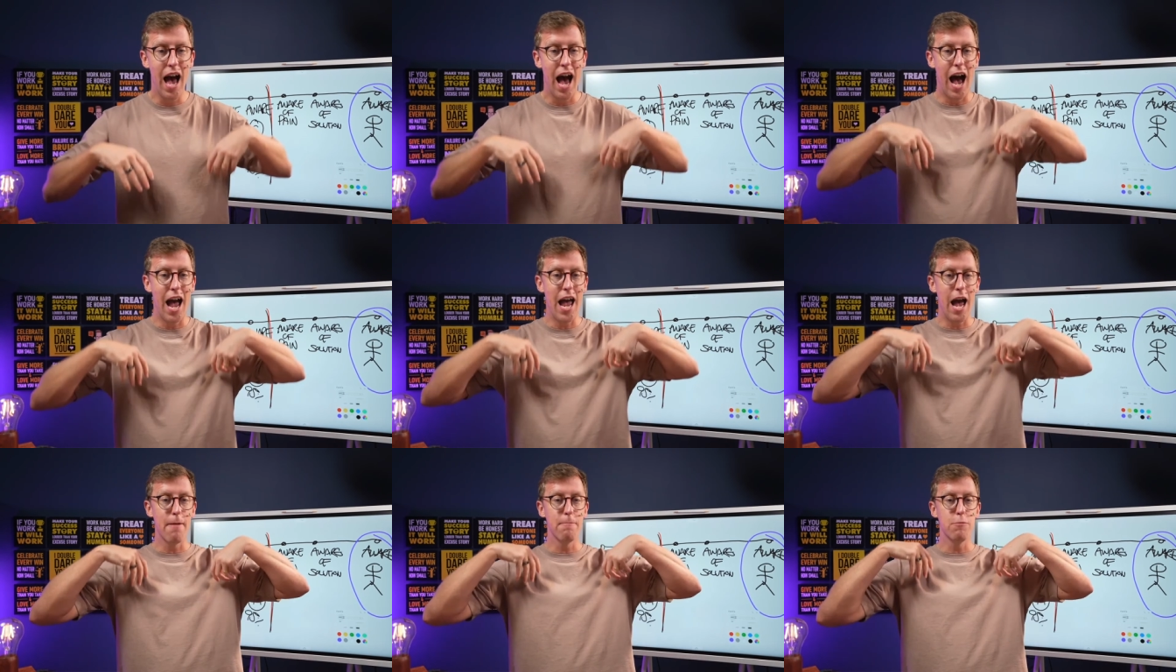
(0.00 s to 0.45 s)

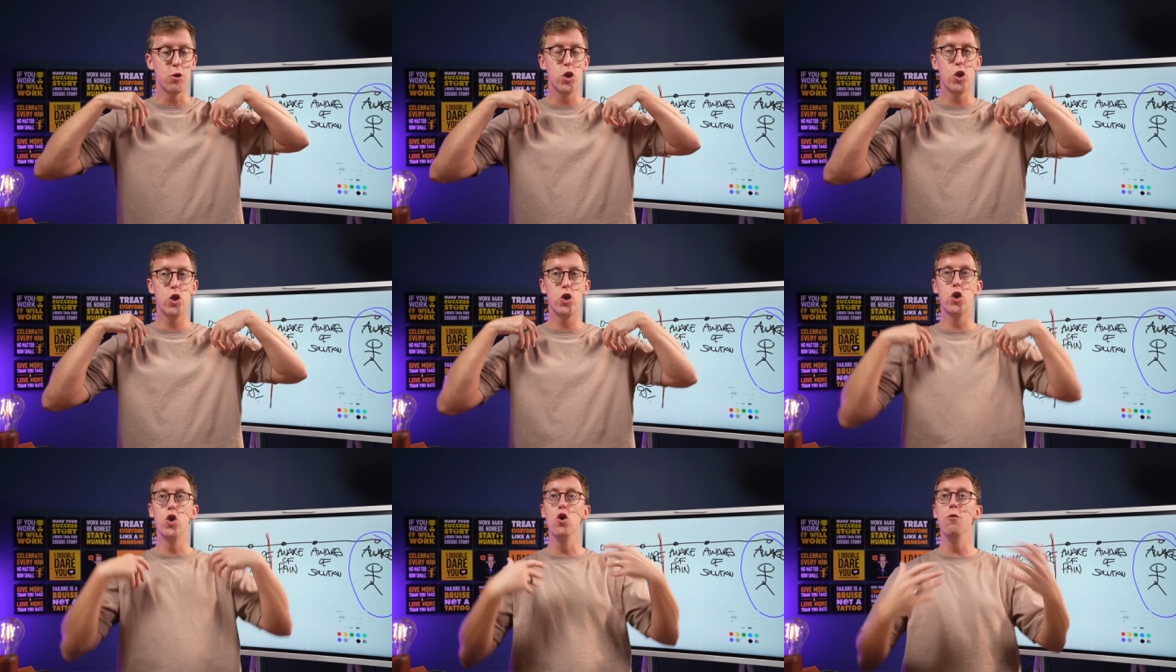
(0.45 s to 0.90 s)
I am
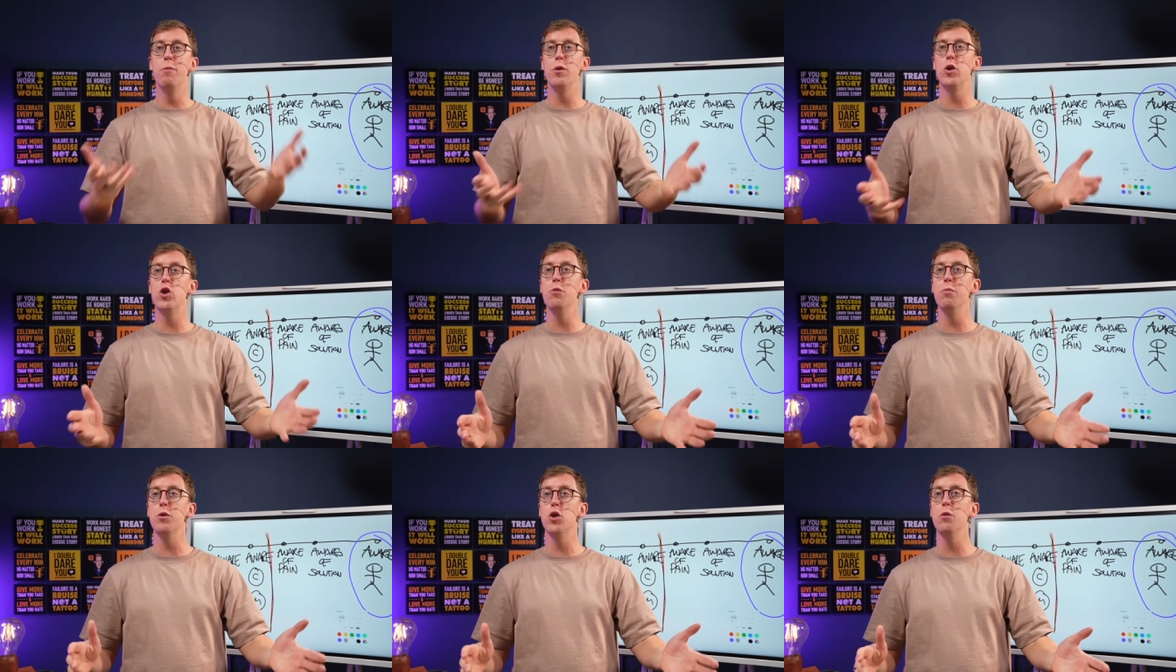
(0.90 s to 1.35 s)
super,
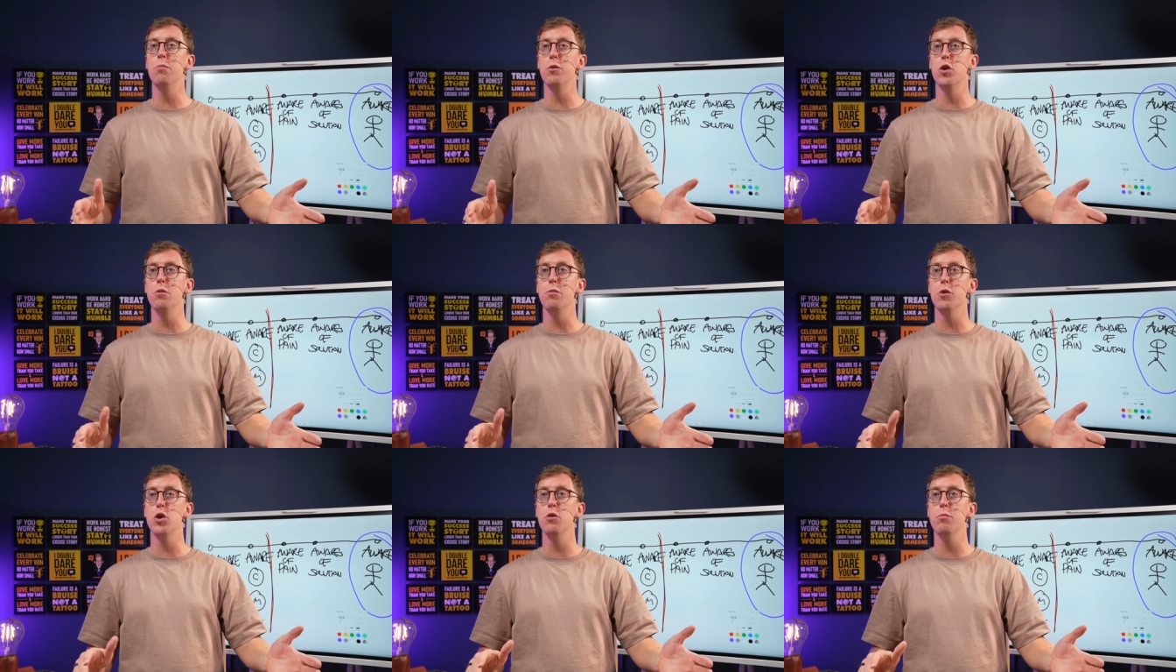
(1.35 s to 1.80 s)
super, super,
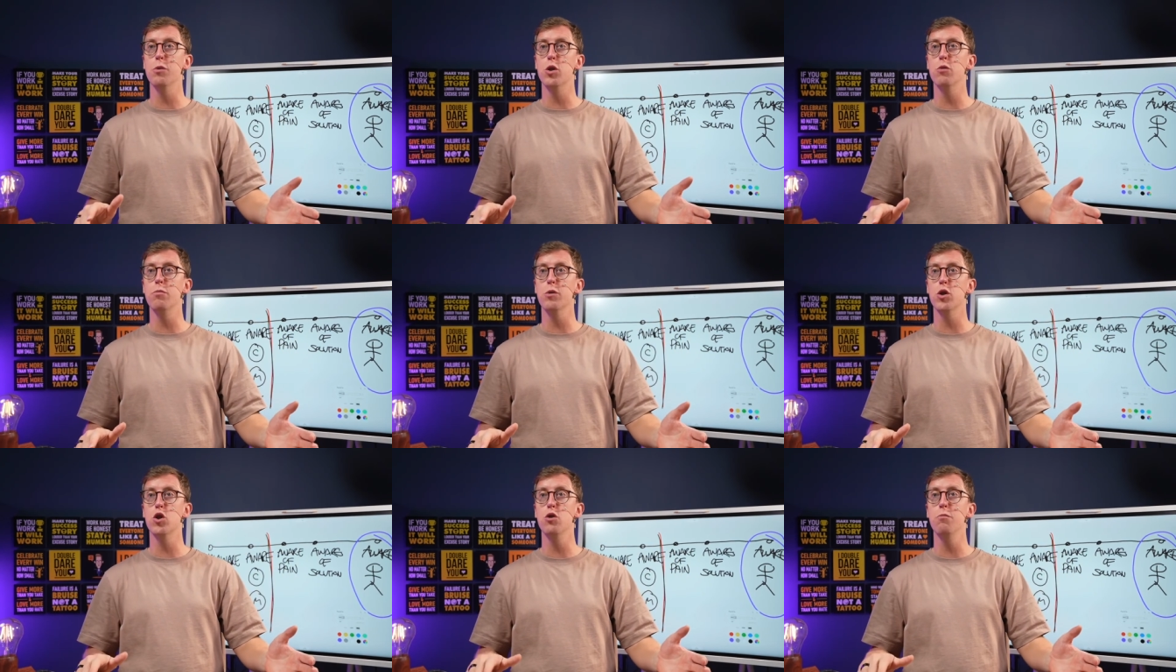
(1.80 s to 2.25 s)
super, super,
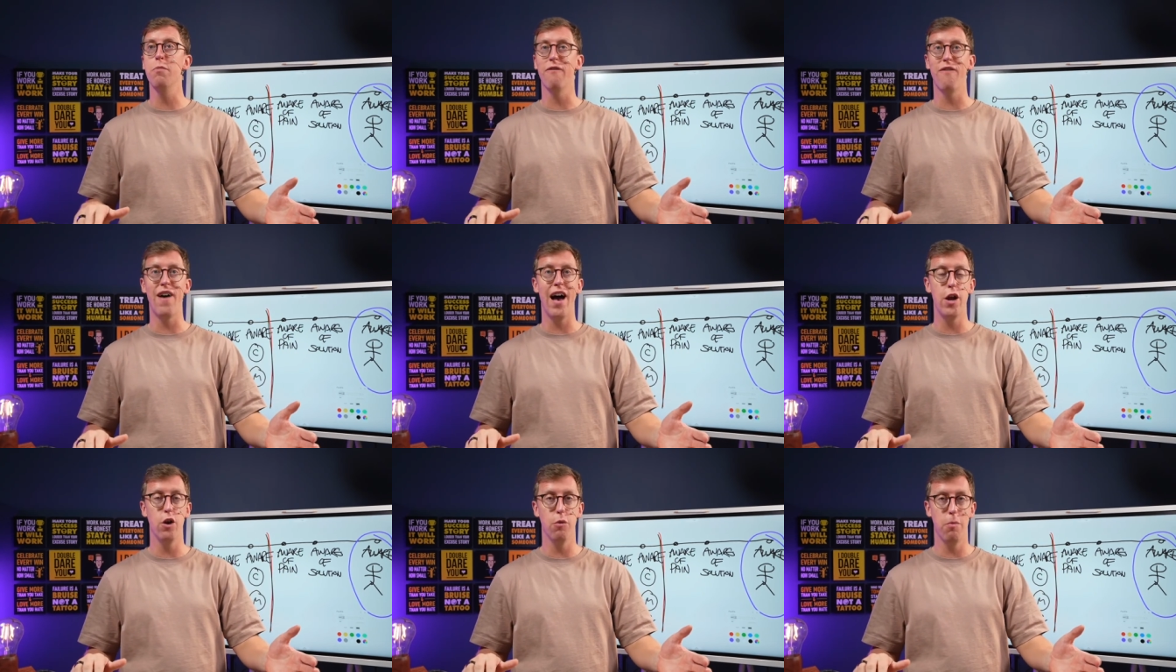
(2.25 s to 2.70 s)
super, super
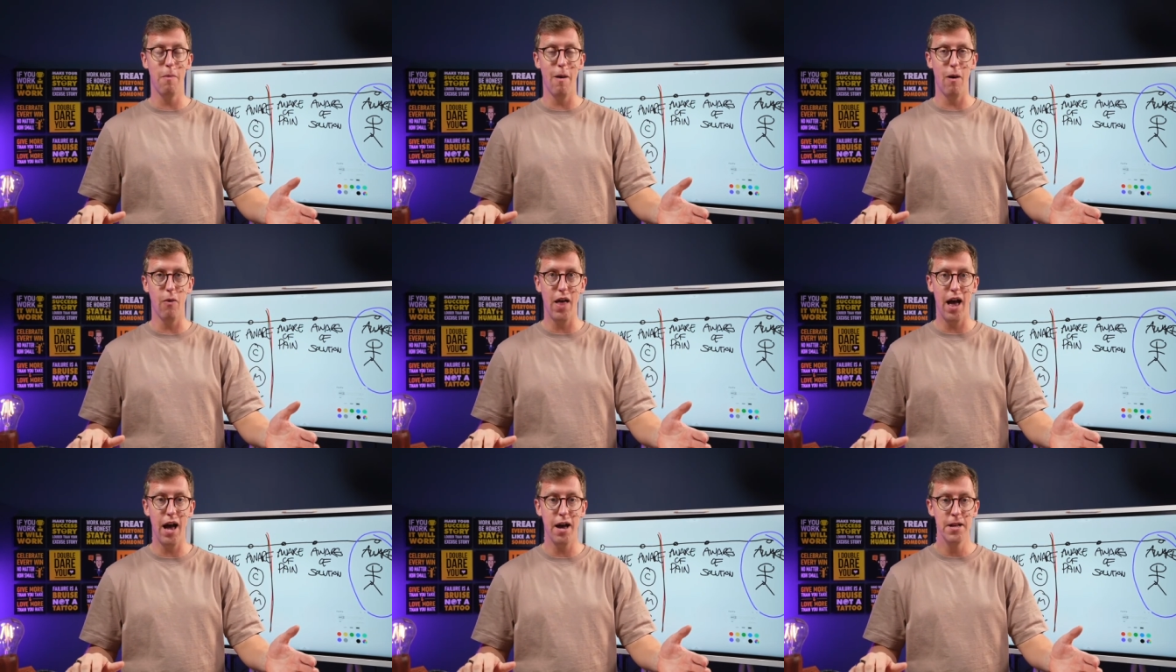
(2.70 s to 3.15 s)
fired up
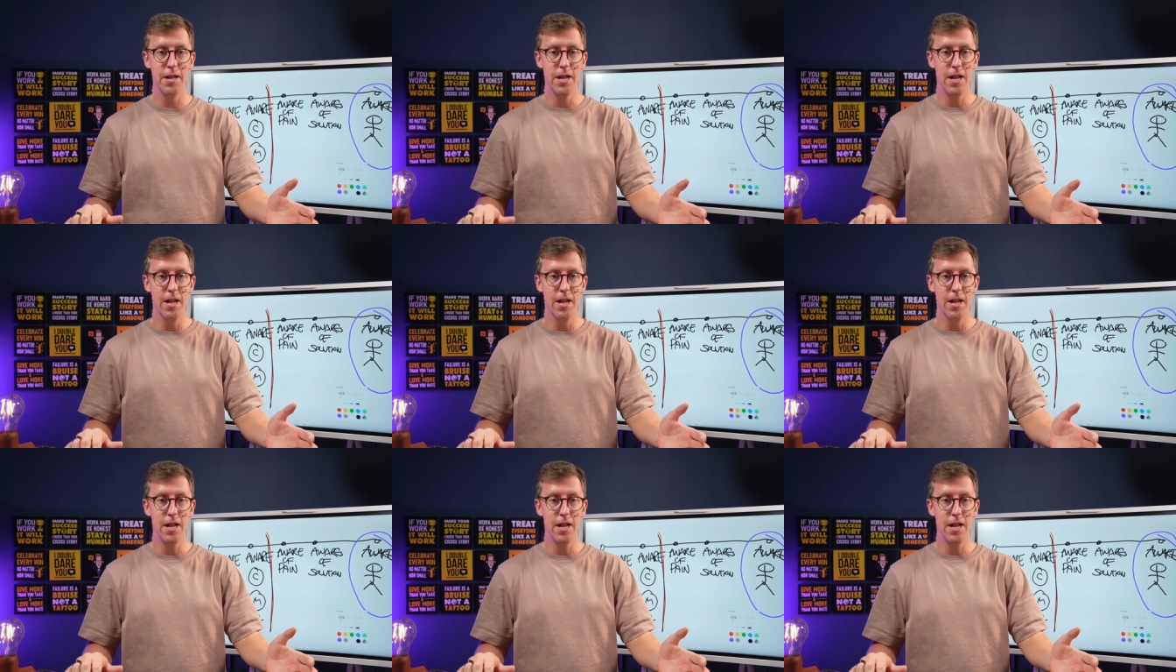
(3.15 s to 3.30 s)
about that.